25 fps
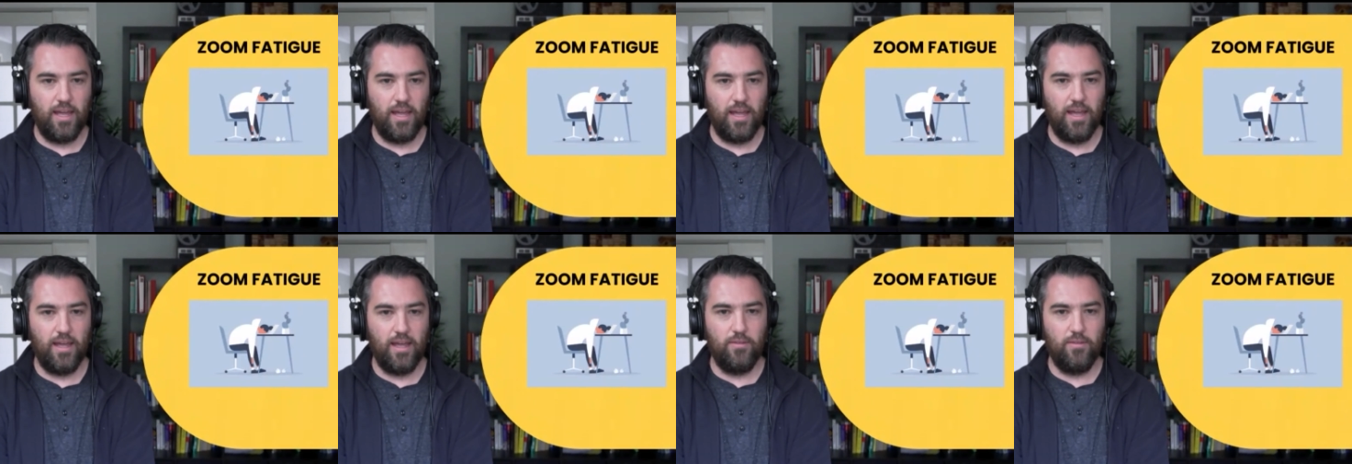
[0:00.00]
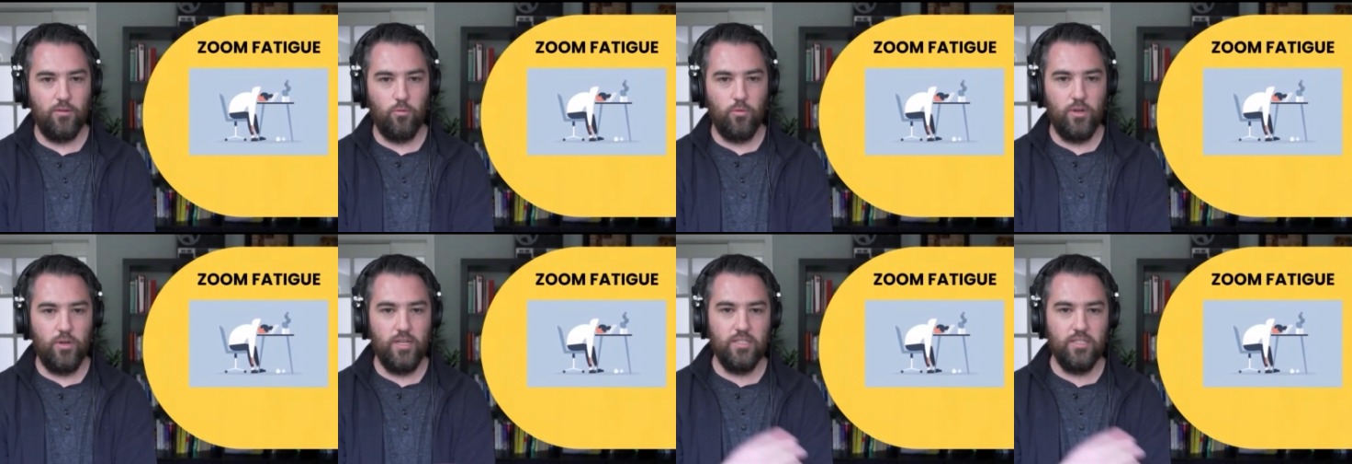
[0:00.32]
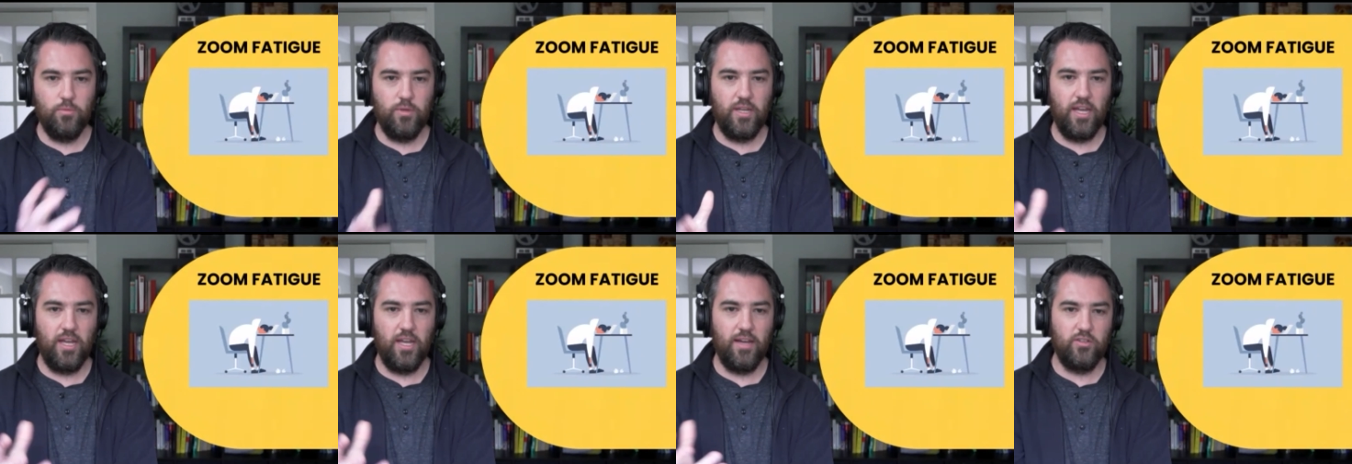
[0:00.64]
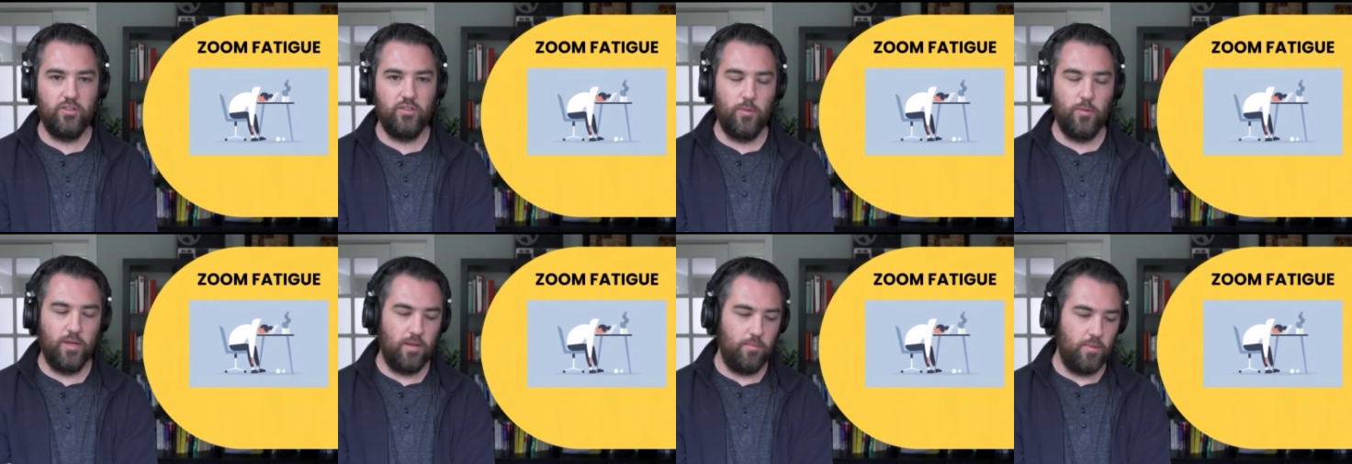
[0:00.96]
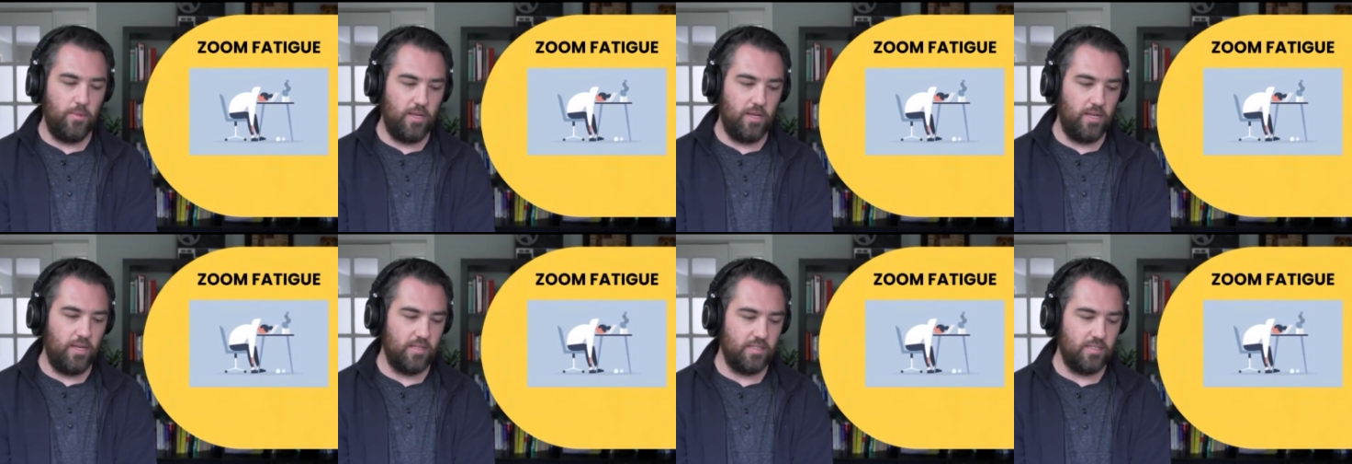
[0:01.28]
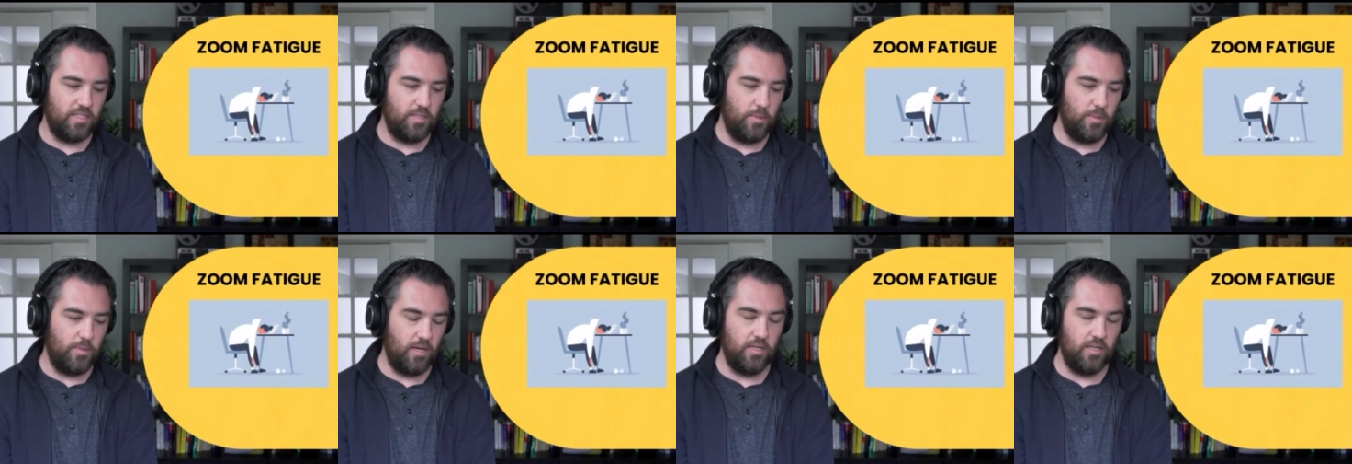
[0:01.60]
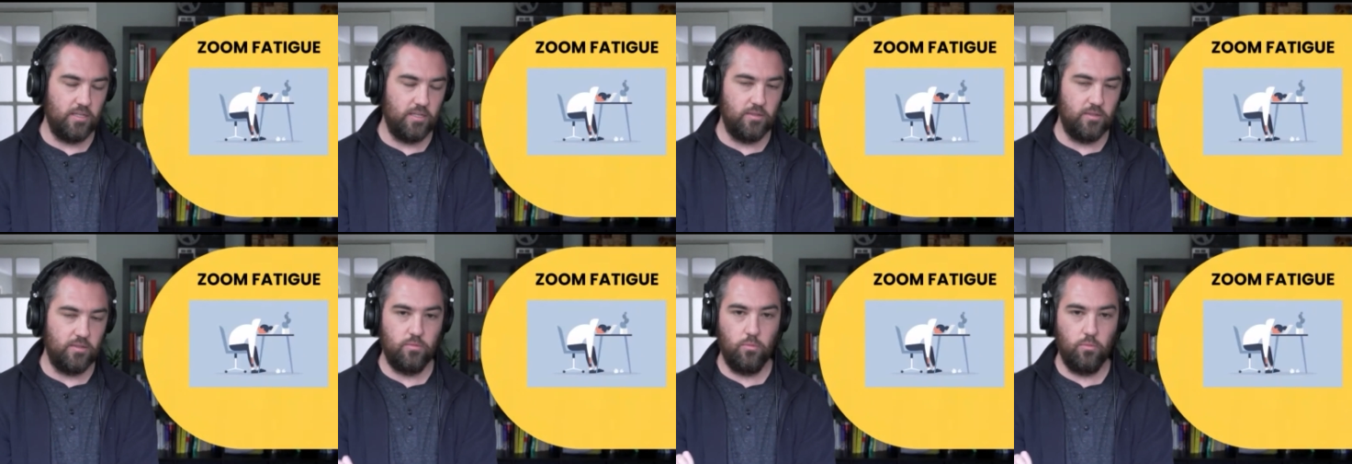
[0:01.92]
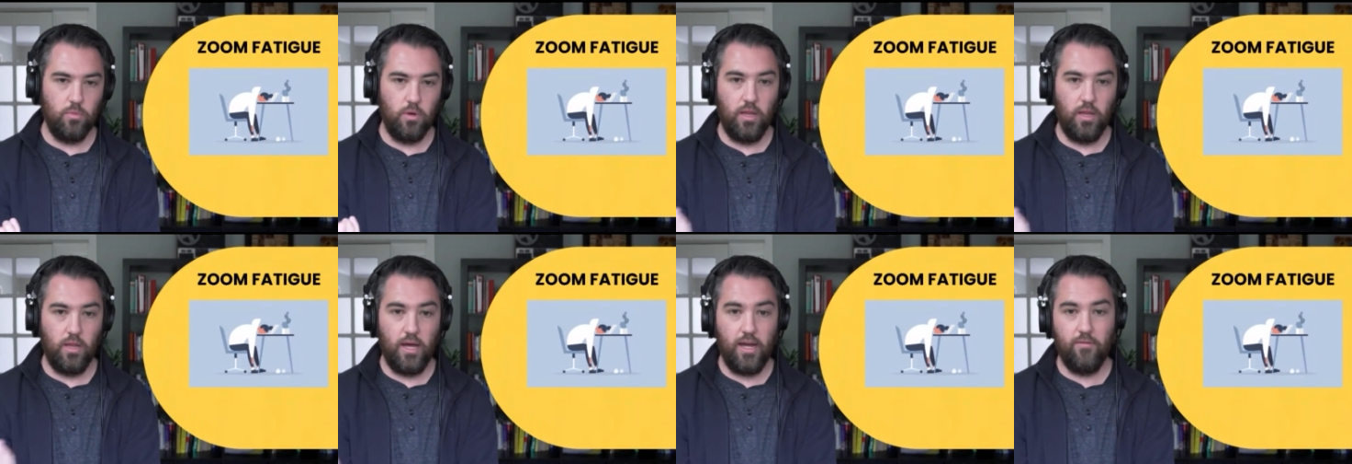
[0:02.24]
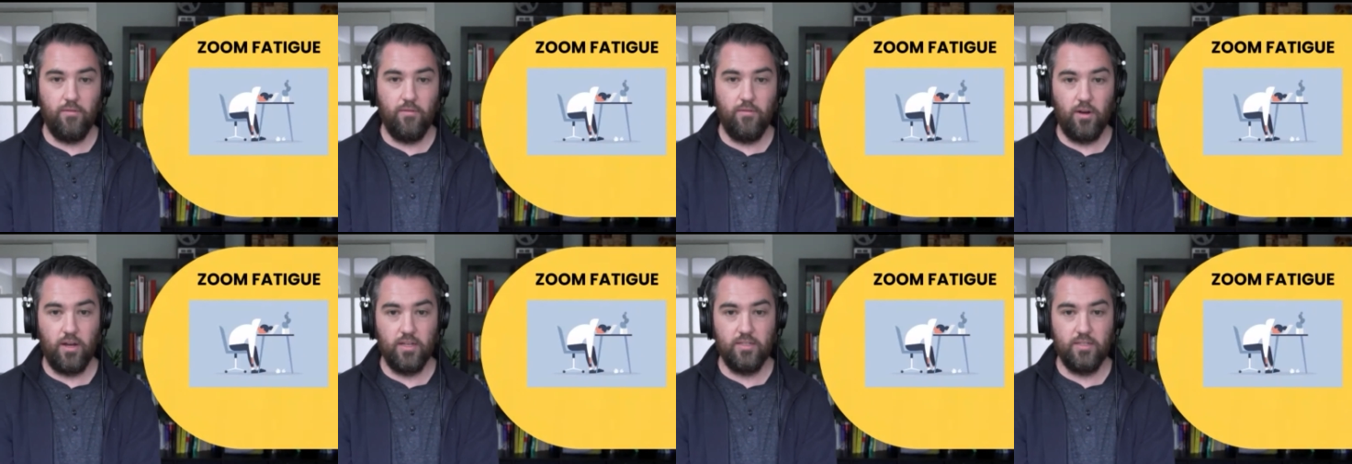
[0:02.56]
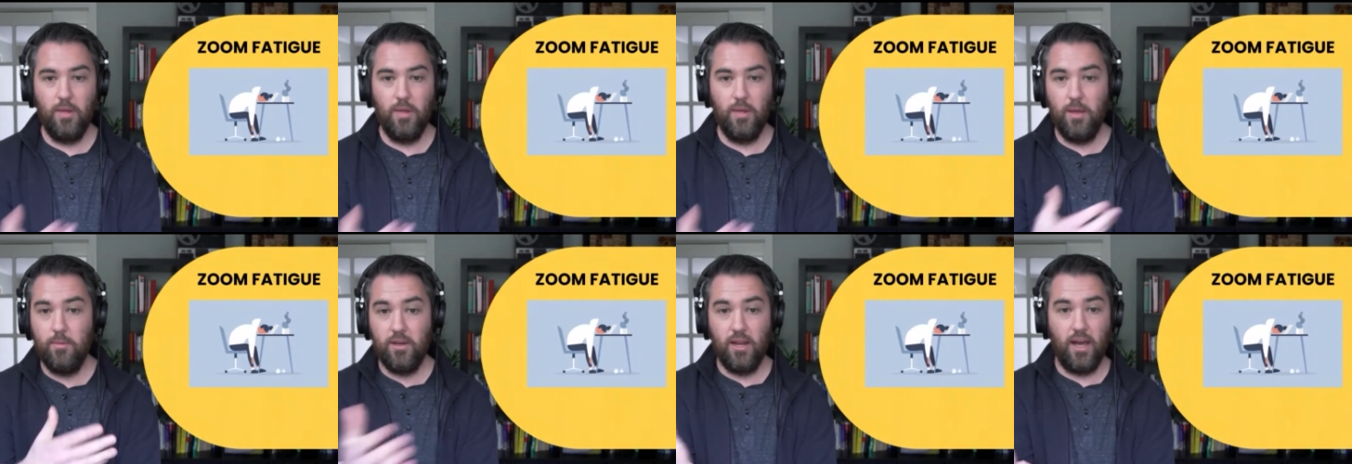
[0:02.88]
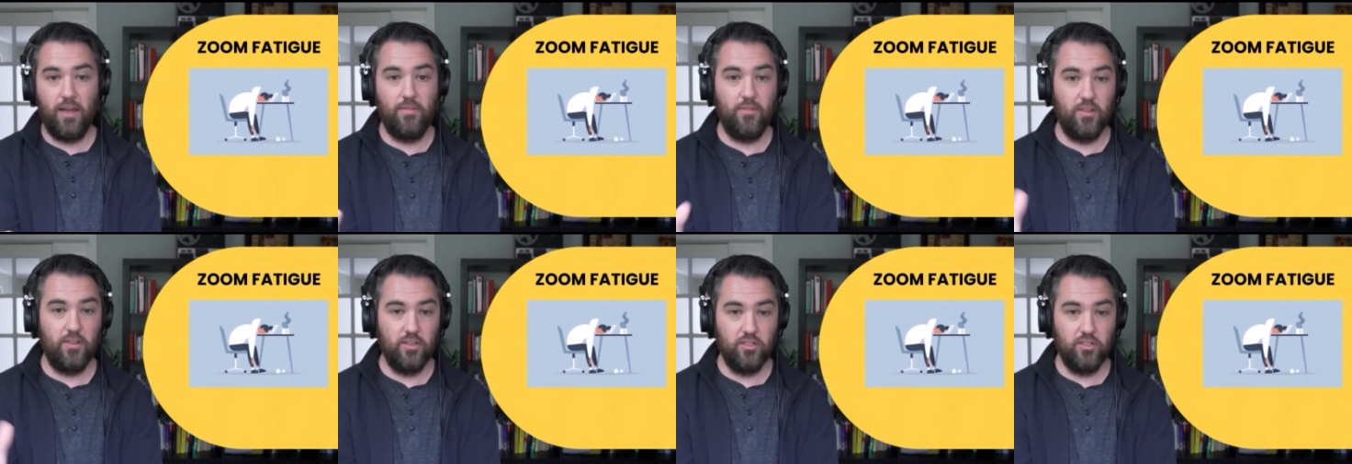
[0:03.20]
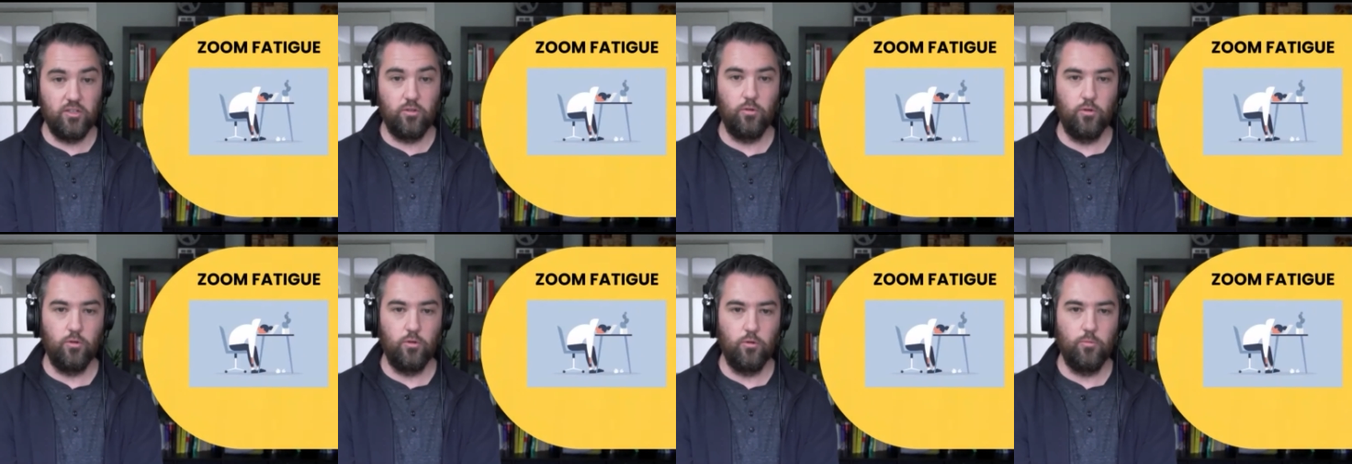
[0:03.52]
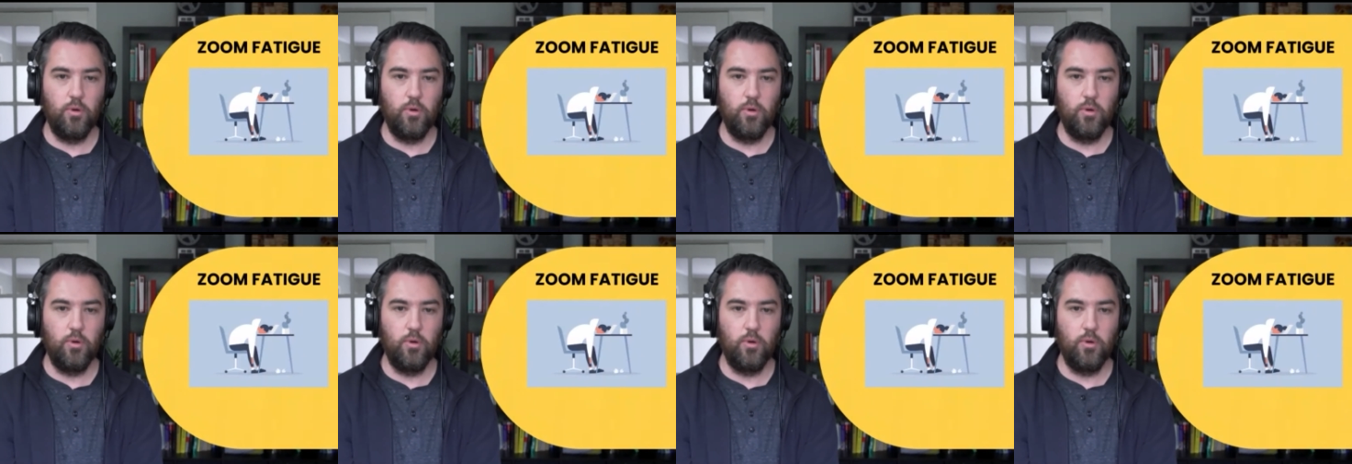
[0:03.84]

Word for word: And the reason we have too many meetings is because a lot of us, maybe not this group,